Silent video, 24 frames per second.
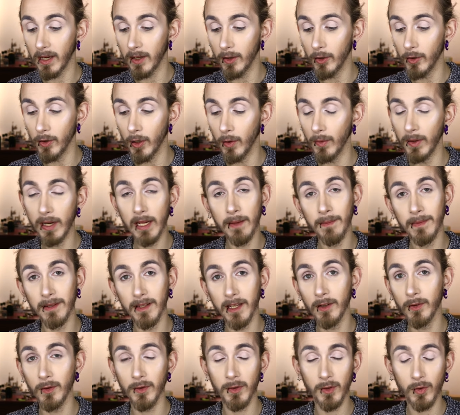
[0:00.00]
you know,
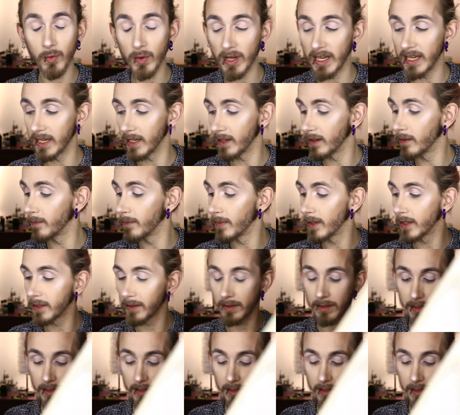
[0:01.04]
limited to Sweden, but